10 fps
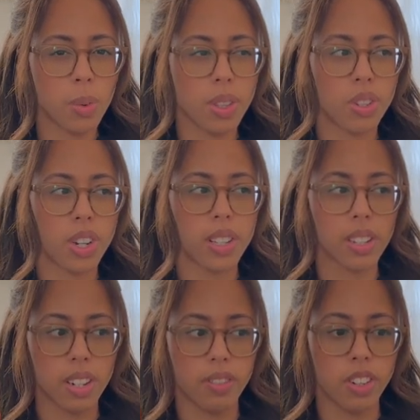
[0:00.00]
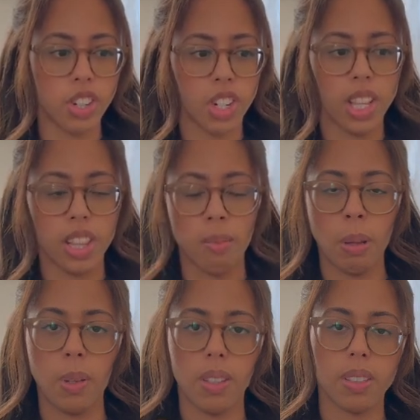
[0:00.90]
with the translated version and then
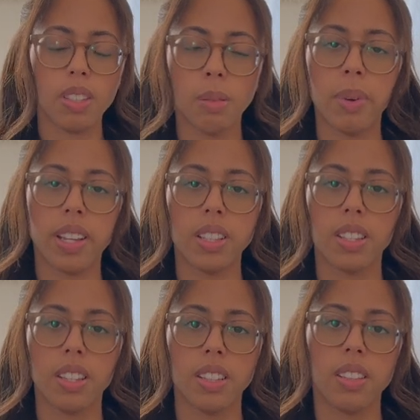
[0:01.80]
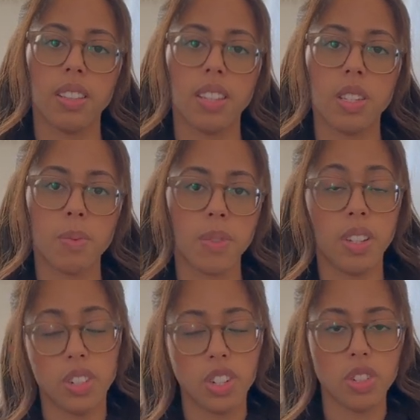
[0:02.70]
maybe slip back into
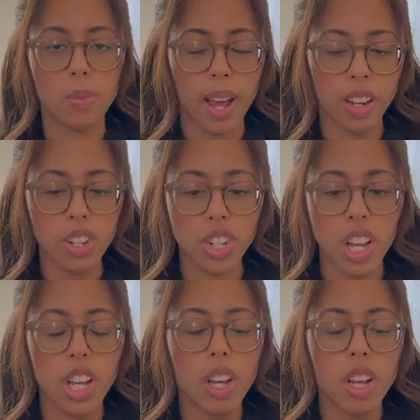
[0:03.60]
the original Spanish.